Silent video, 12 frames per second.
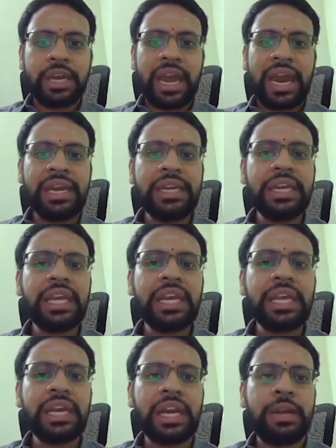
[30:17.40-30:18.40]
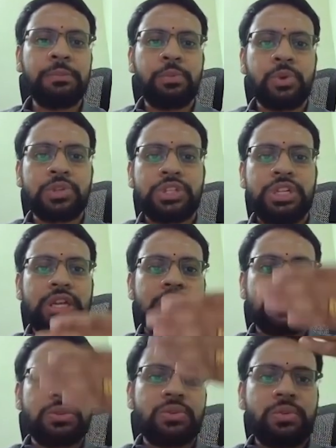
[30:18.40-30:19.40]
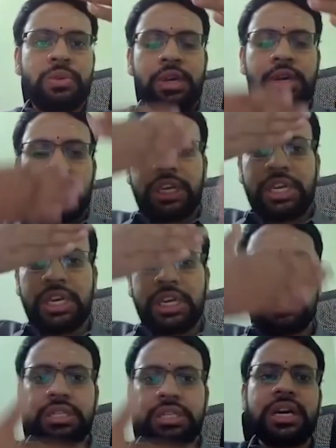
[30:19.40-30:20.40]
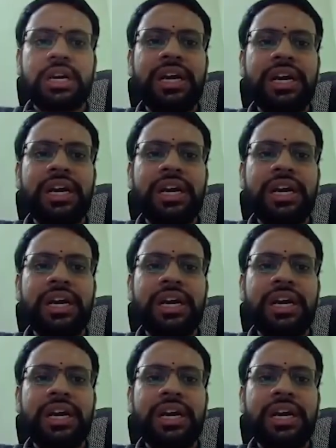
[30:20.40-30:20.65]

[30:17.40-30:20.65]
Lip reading: Anterior and posterior. So here this is called